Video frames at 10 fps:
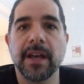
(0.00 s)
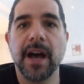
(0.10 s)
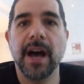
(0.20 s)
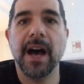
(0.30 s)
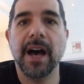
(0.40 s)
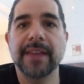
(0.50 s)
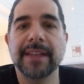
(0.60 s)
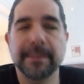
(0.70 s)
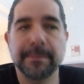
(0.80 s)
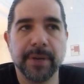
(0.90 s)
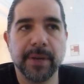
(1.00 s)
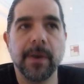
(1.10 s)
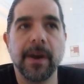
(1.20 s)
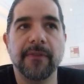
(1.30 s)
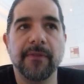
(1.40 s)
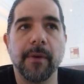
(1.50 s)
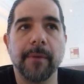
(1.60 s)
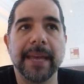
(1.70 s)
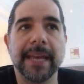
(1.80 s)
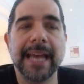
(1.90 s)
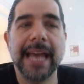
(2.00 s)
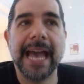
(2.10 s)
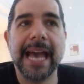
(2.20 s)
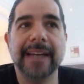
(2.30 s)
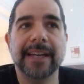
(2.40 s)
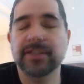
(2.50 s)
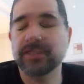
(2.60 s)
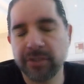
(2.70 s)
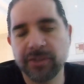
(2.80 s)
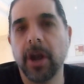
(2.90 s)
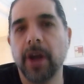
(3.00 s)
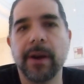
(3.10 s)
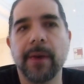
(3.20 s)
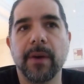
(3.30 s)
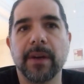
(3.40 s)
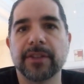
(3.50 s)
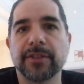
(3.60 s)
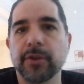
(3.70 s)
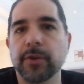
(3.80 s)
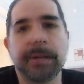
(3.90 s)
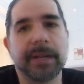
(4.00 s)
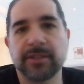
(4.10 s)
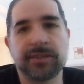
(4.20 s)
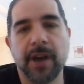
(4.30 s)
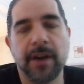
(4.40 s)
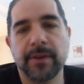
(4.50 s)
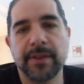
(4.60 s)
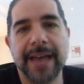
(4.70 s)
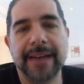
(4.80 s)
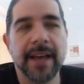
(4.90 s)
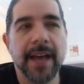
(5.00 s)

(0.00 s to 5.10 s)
that did pretty well for me, and it's just a genre I wanted to do, but it's a genre that